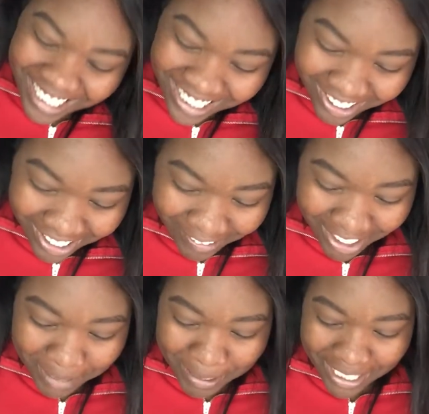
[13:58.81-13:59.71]
So I'm
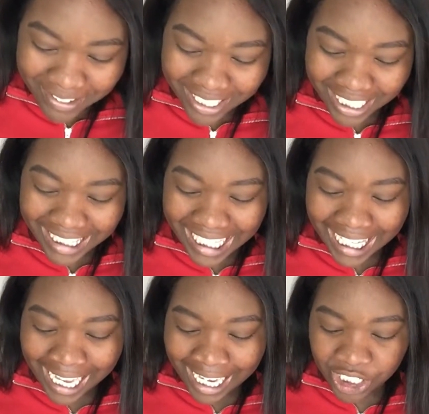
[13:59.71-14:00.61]
gonna be using the
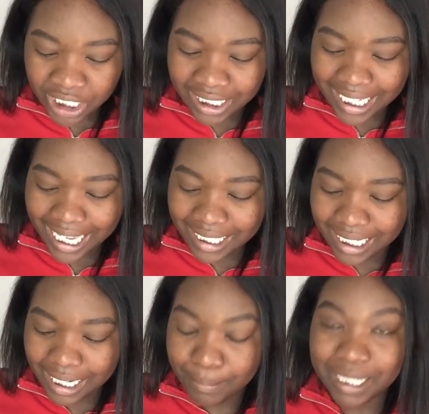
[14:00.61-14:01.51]
Lash
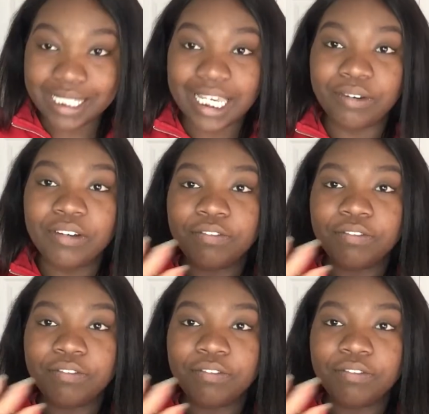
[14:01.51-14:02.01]
Intensity Mascara